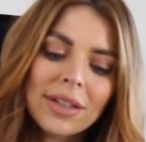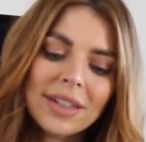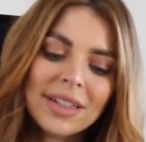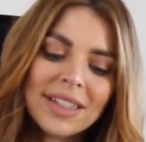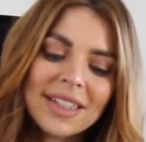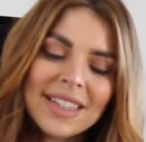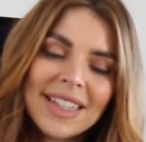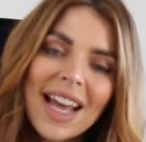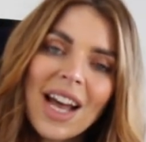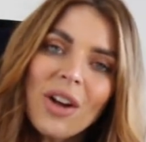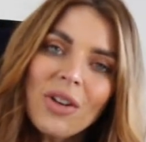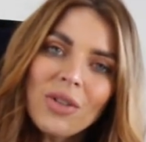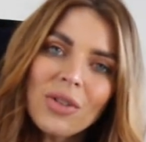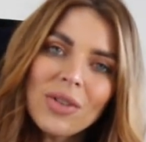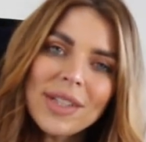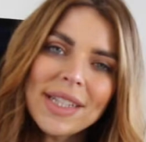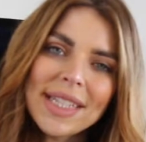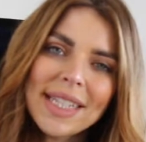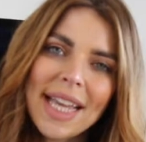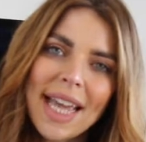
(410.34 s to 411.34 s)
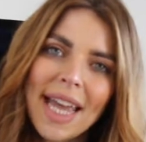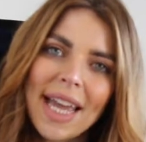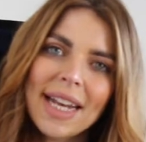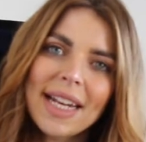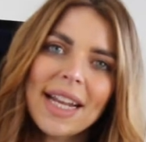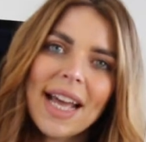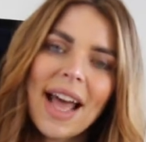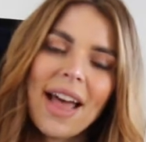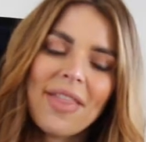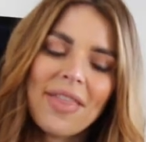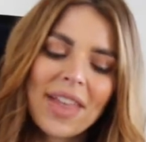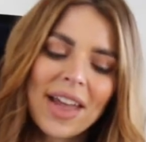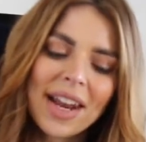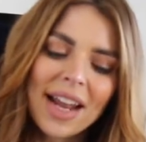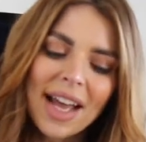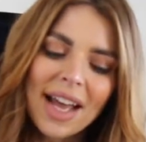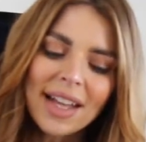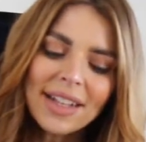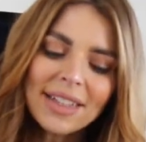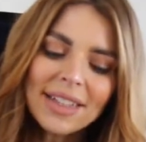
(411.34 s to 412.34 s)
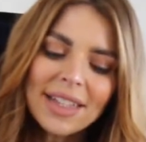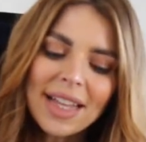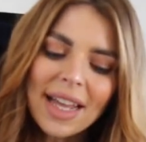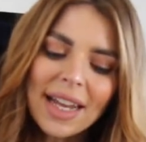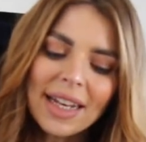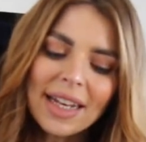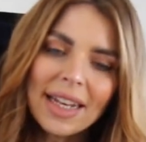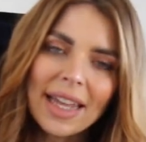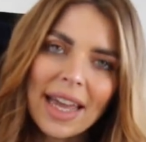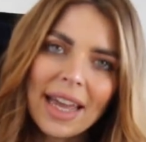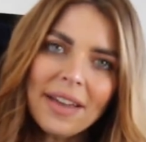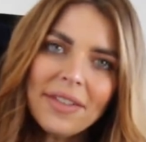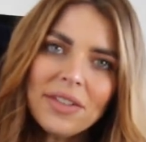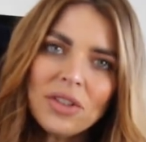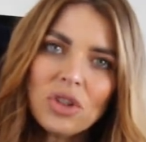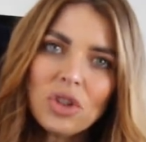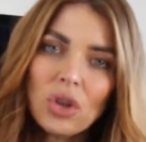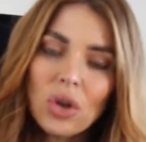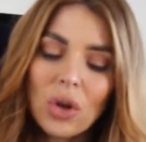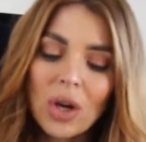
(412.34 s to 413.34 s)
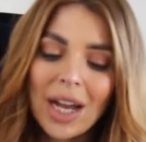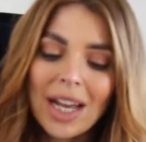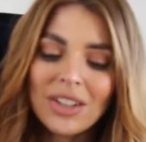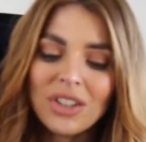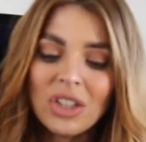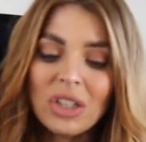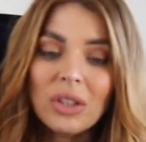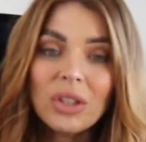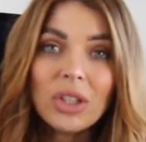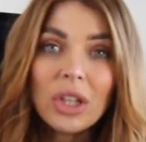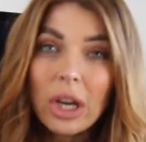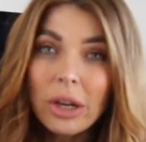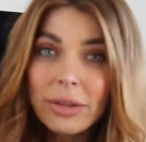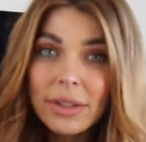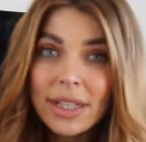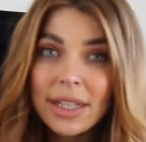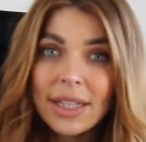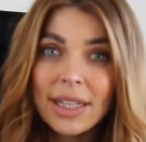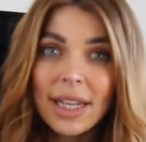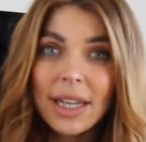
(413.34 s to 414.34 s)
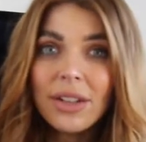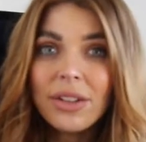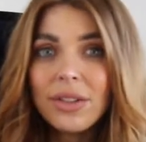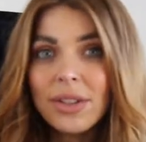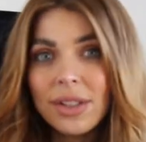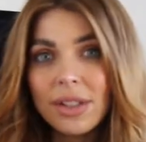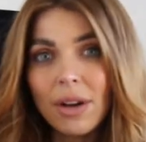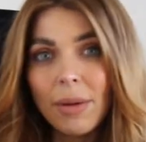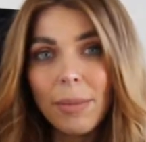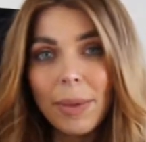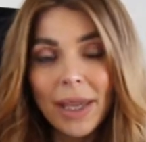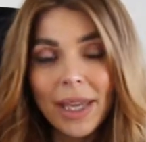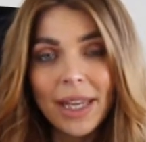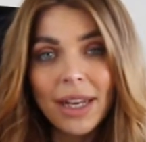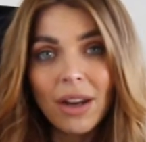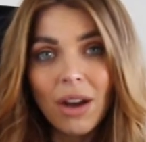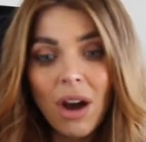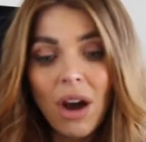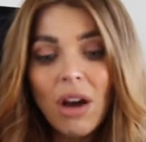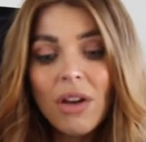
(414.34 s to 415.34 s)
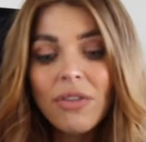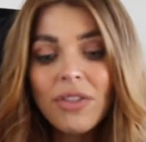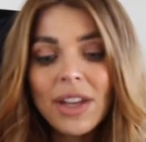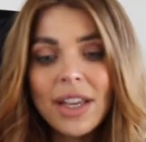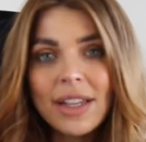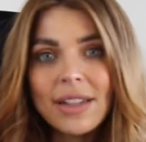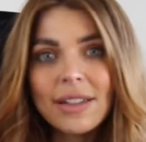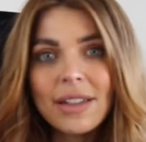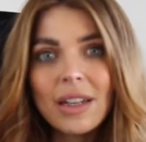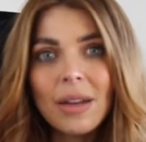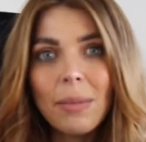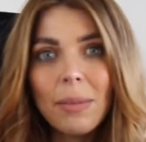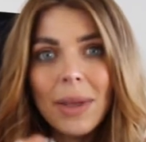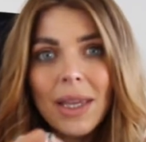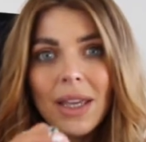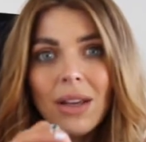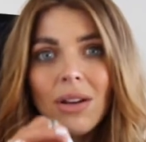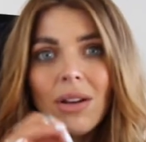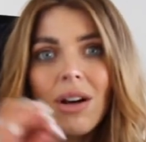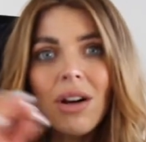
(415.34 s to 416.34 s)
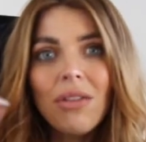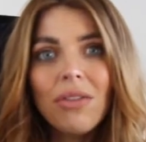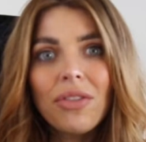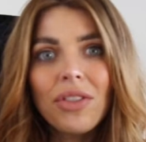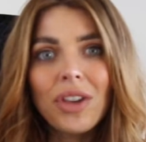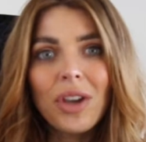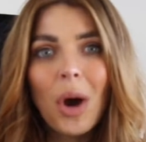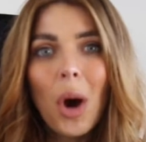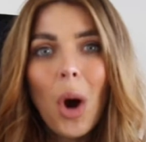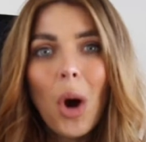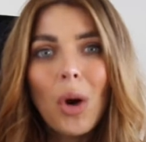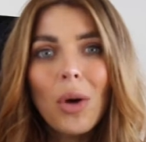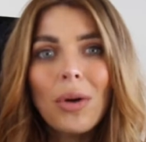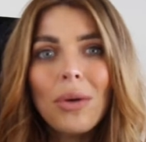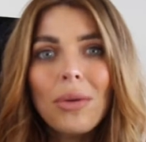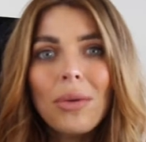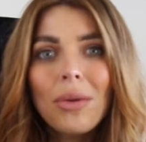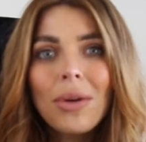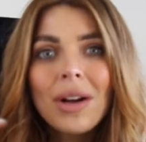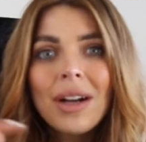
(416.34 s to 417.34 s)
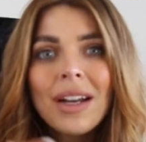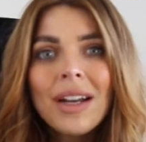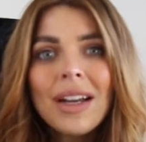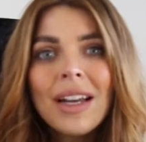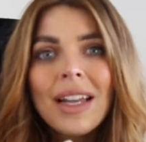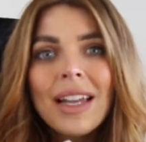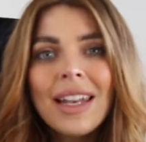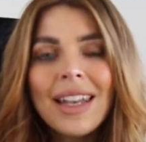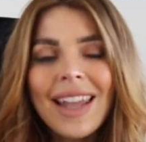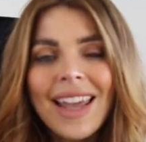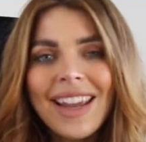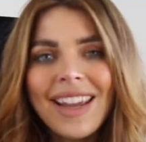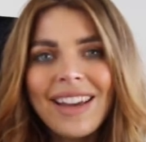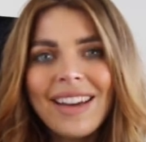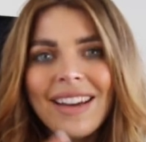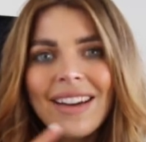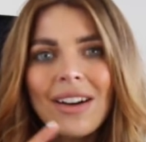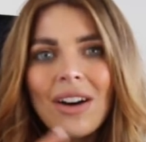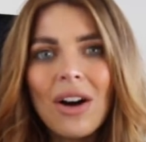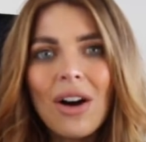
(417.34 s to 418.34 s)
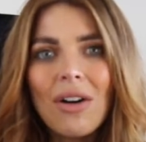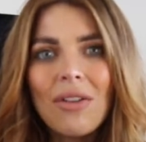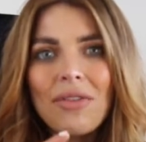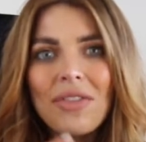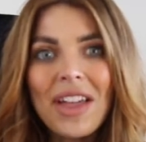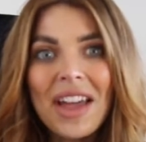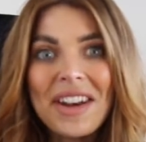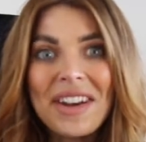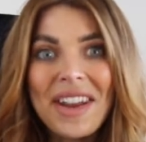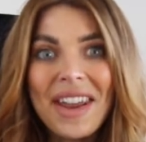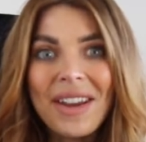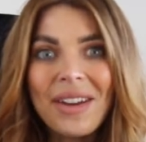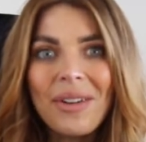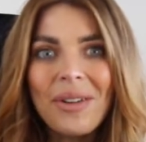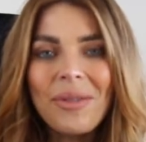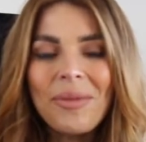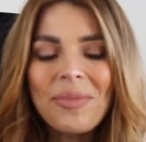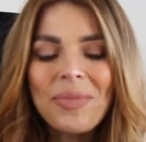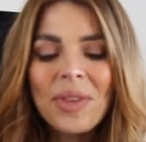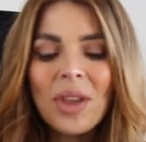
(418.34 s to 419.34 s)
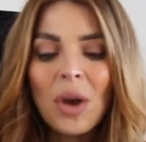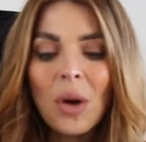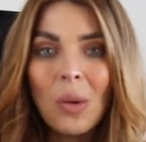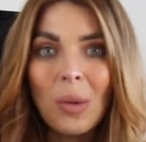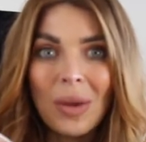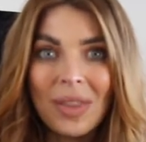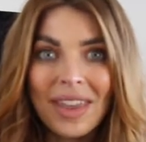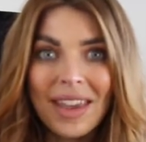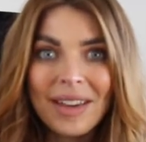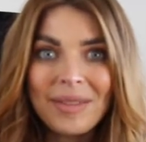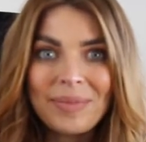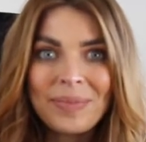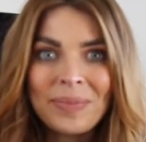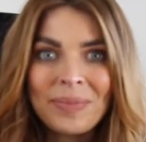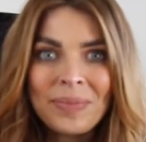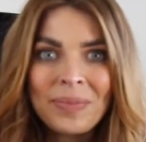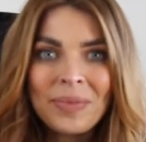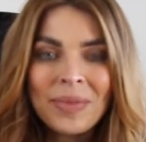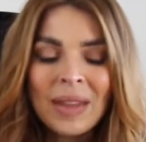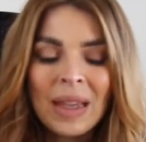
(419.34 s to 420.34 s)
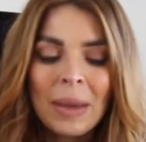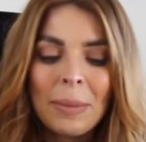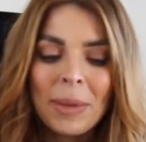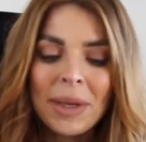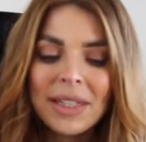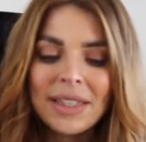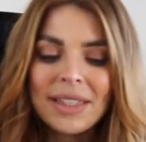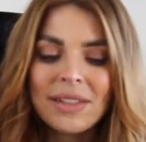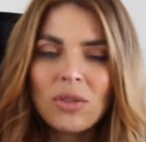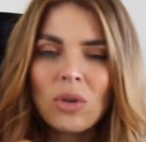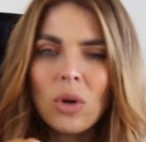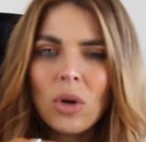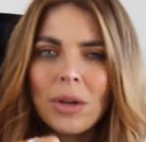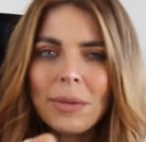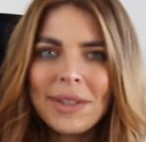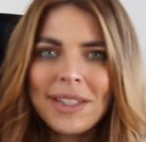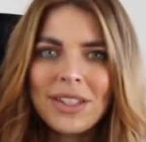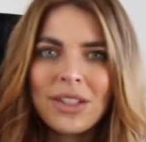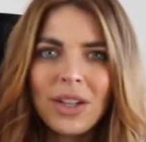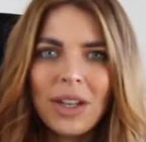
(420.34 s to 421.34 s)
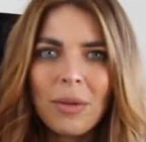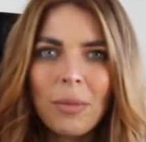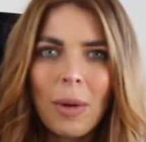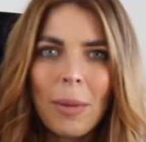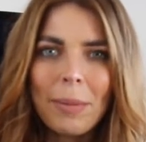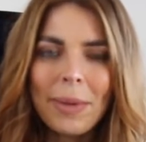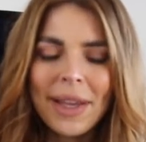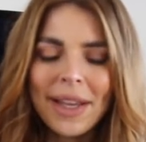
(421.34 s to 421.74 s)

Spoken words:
set on your skin. And then as that lifts, or as you notice it and you start picking it off, it is going to peel off the whole layer of that nail with it, because it's all going to be stuck in one